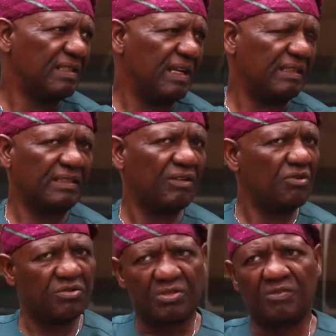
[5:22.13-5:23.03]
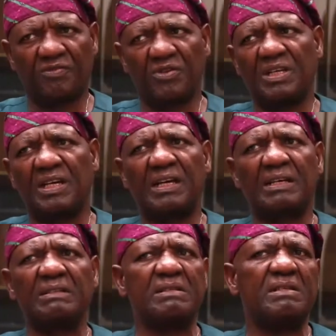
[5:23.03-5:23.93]
and a host of other
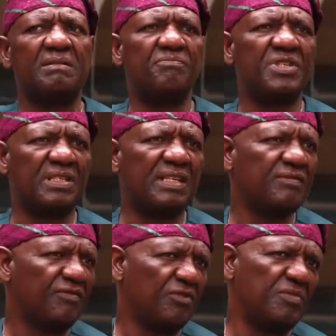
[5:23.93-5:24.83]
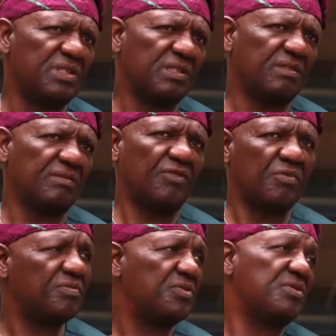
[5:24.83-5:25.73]
business information for
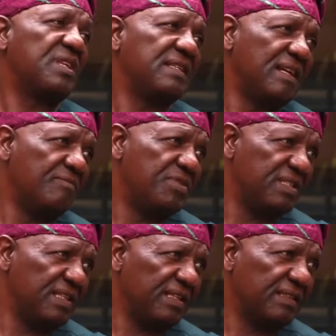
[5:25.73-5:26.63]
people to start their business.